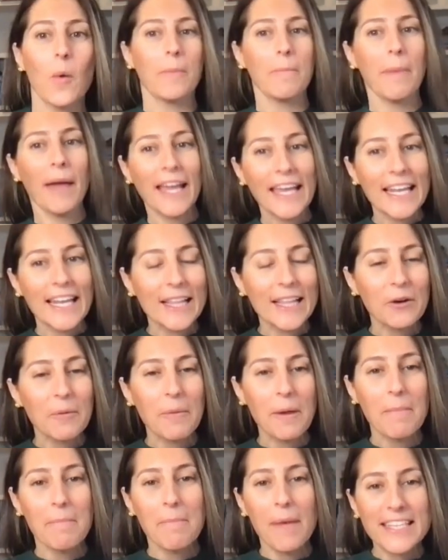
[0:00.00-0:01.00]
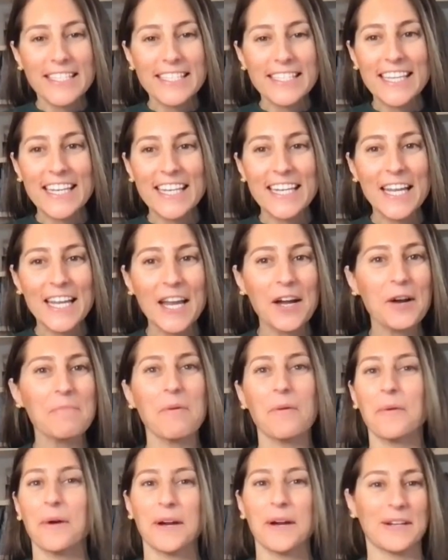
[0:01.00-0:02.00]
we might get a little bit messy in here,
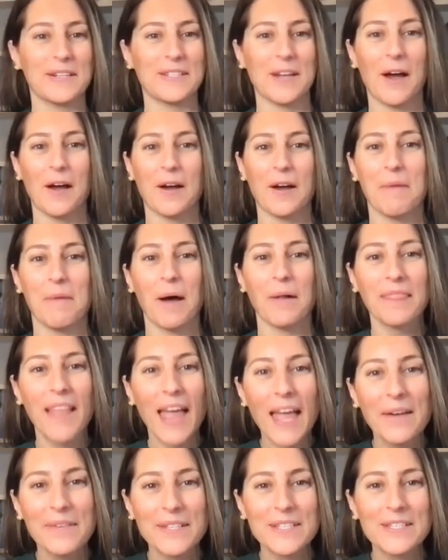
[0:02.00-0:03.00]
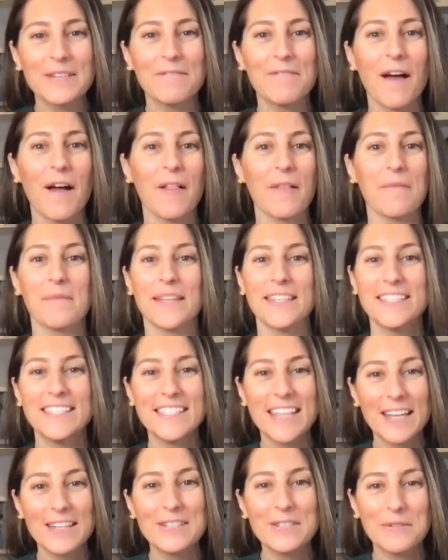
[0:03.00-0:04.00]
but we're going to talk about language development,
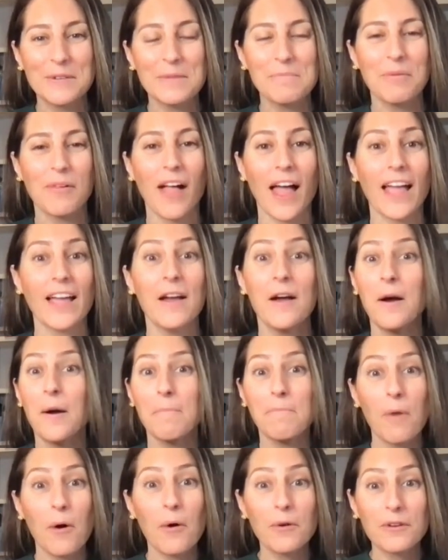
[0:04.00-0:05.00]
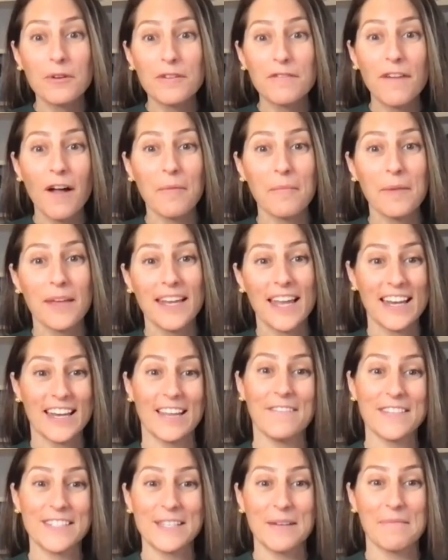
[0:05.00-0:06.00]
sensory play, motor development, and
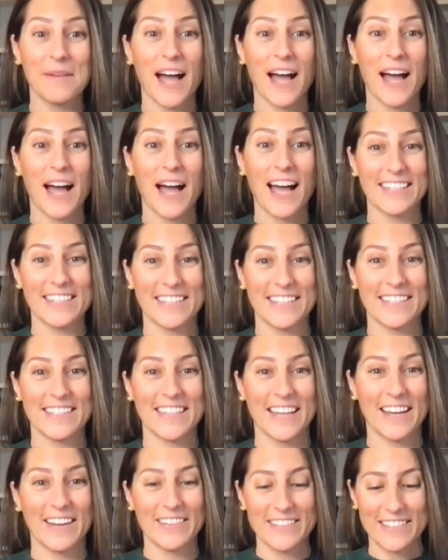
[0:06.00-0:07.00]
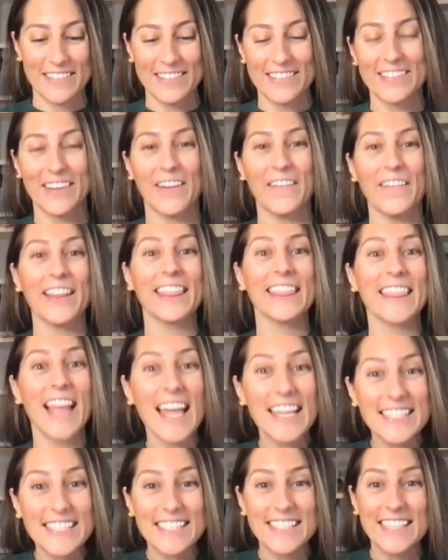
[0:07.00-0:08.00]
even some cognition skills. Our
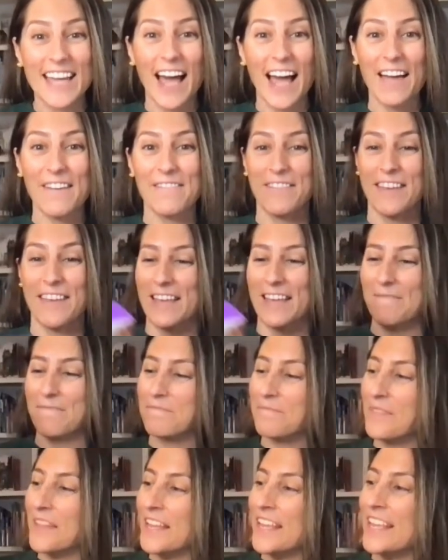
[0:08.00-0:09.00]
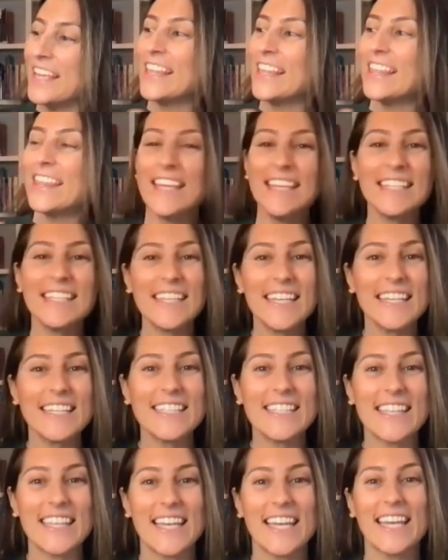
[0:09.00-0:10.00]
so, let's dive in. This
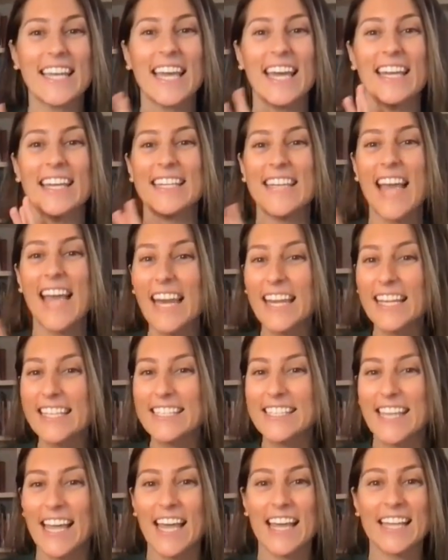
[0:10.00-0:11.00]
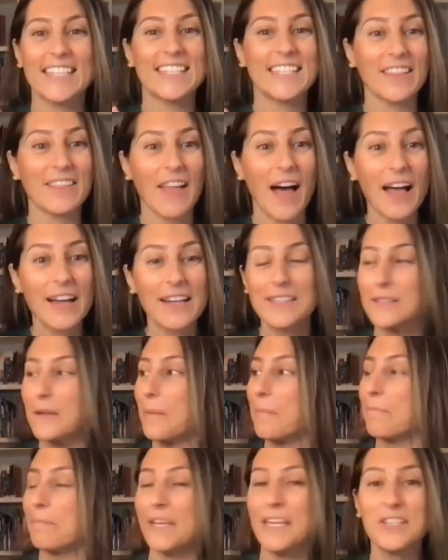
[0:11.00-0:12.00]
is the Kinetic Sand Deluxe
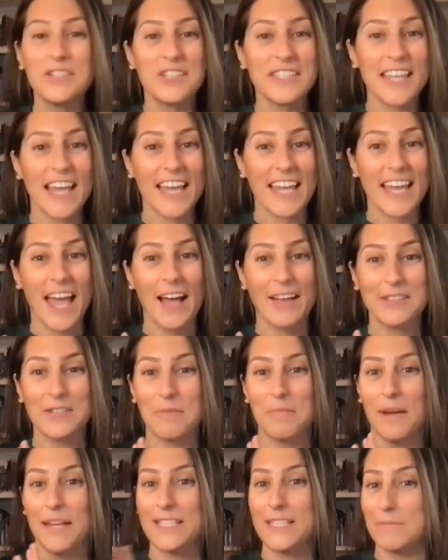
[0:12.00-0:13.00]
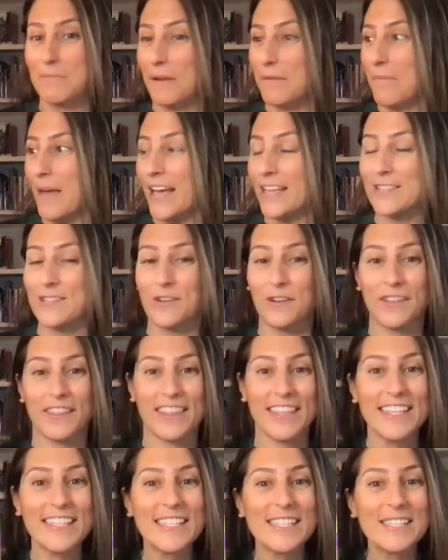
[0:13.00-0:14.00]
Beach Sandcastle by Spin Master.
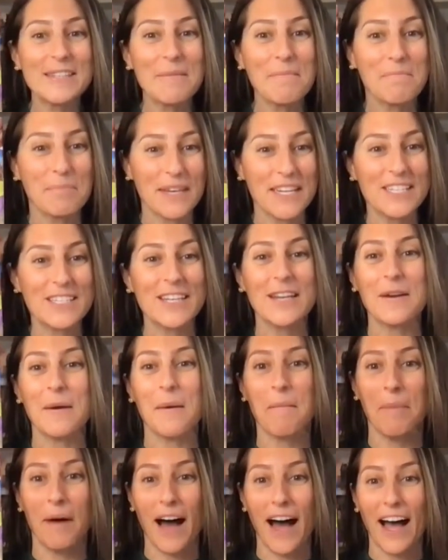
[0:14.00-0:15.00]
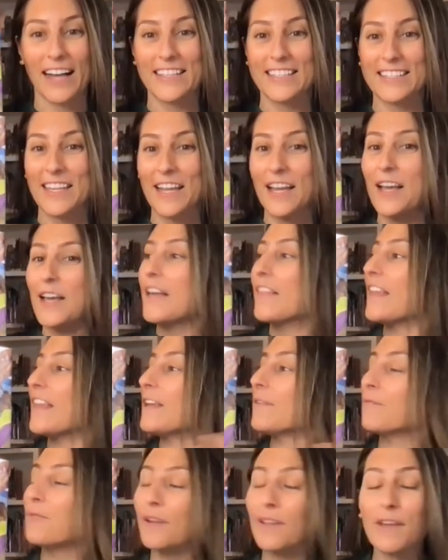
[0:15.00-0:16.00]
This is a beach in a box.
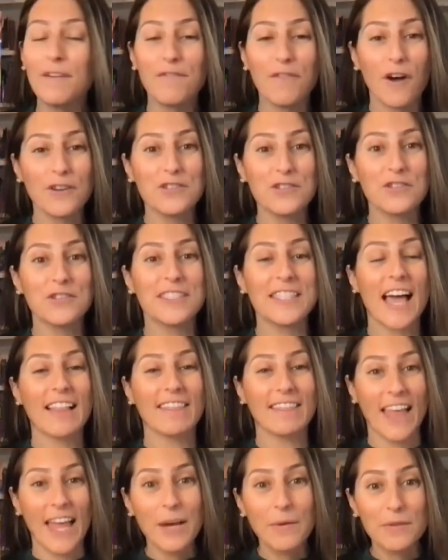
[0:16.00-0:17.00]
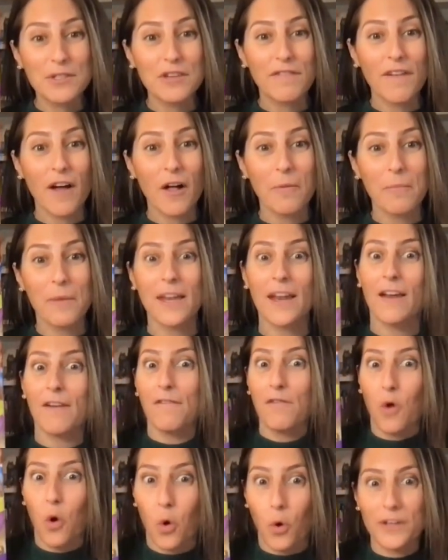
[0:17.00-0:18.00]
It really fosters that language development and,
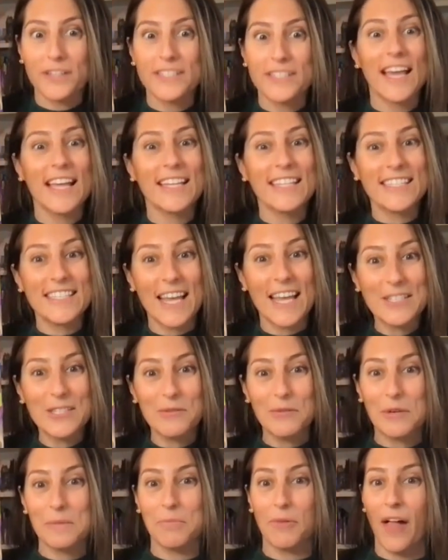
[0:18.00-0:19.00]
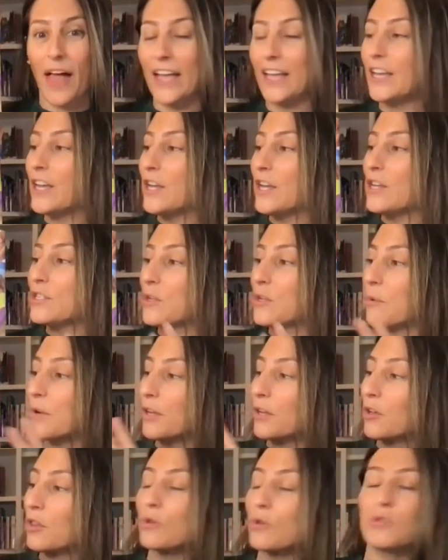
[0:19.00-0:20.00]
of course, that sensory play. So
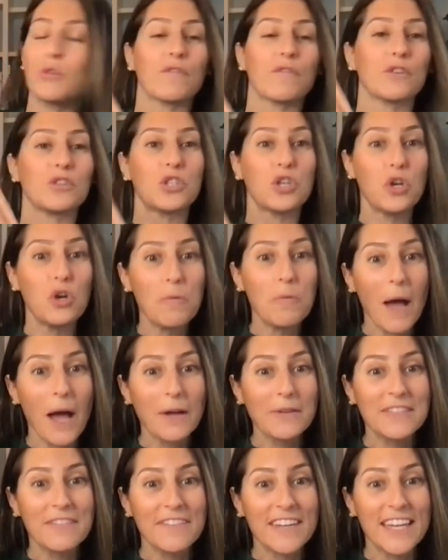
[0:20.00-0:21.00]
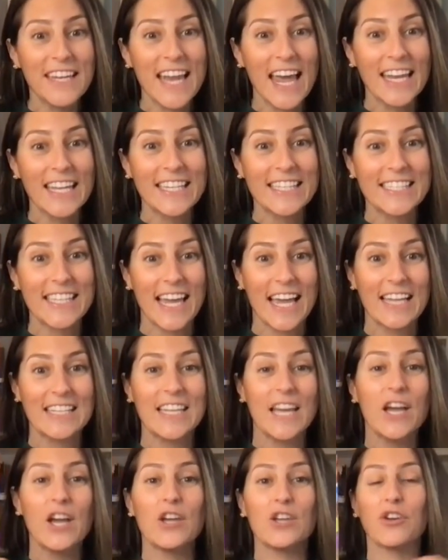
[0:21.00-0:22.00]
it includes over two pounds of kinetic
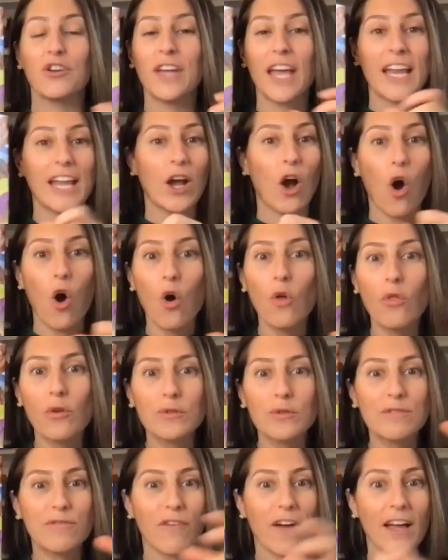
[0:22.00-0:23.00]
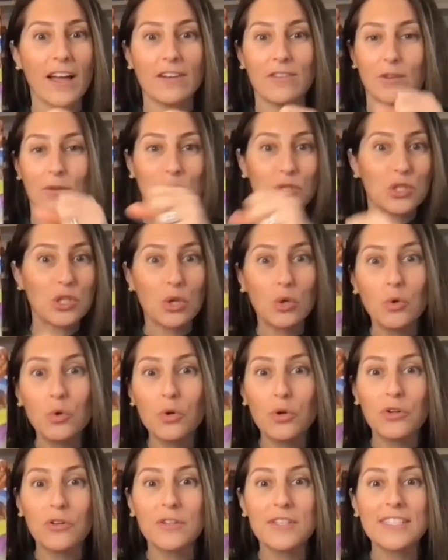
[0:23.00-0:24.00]
sand. You're getting all those fine those
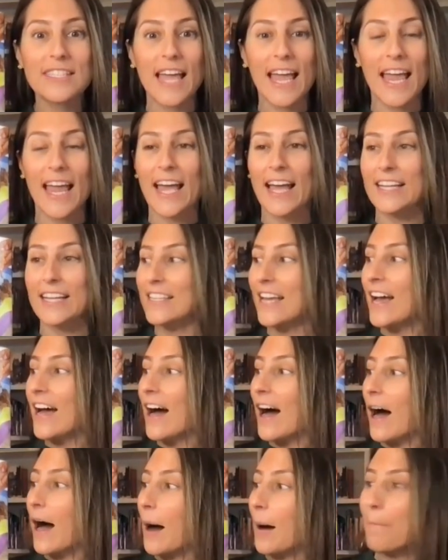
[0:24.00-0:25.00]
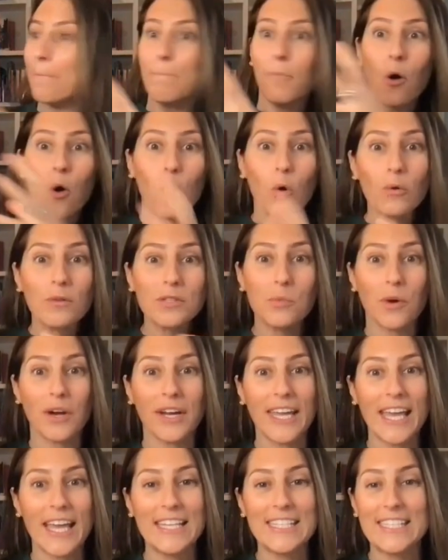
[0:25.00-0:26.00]
tools and uh, molds
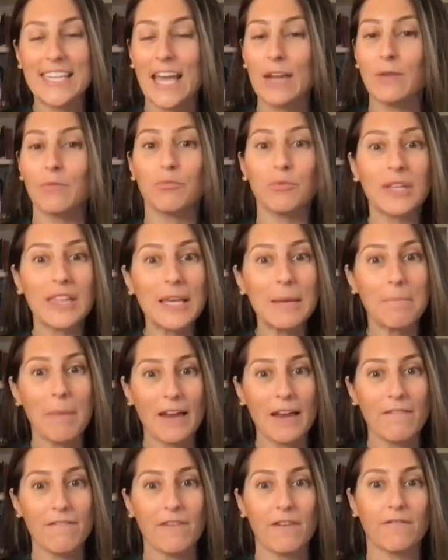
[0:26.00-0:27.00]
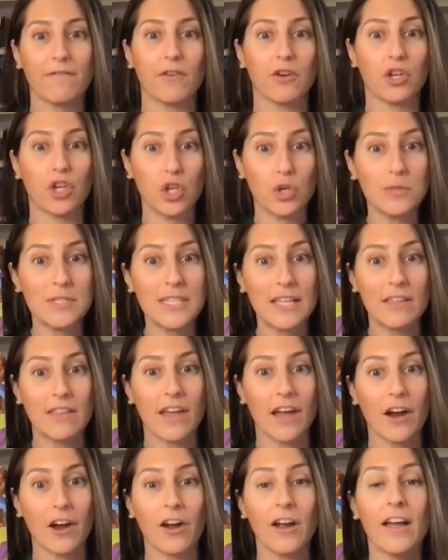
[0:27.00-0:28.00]
where kids can really benefit for using
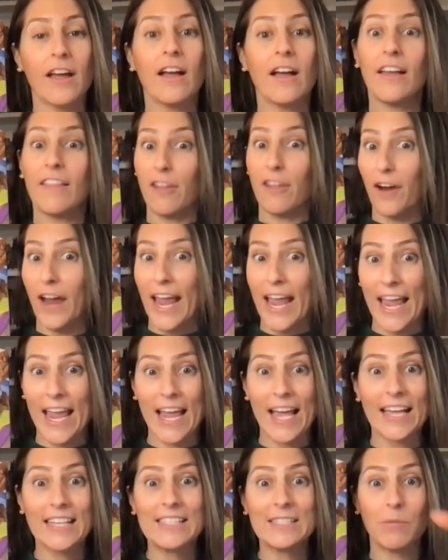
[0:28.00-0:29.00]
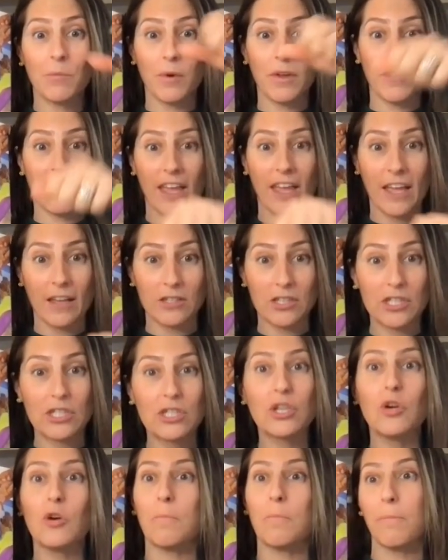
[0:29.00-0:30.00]
their their hands, where they
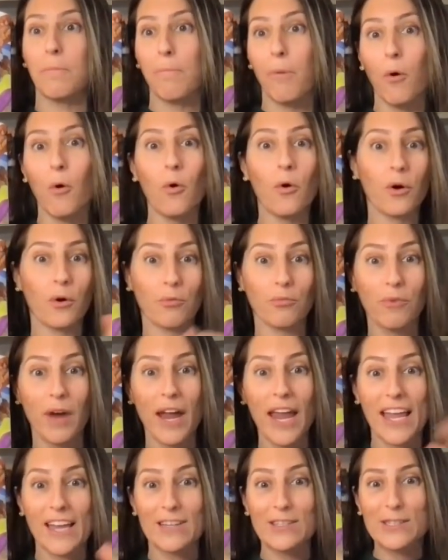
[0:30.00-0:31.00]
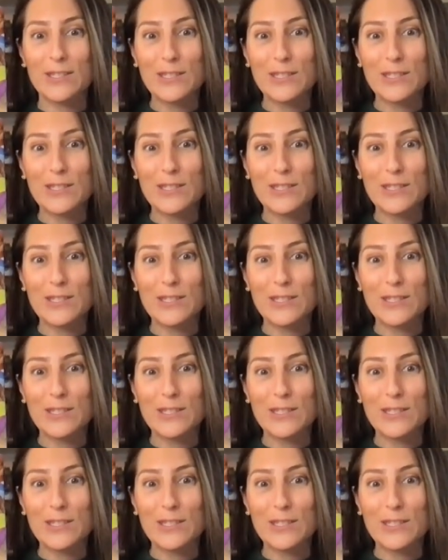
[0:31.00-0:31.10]
scoop, pour, rake,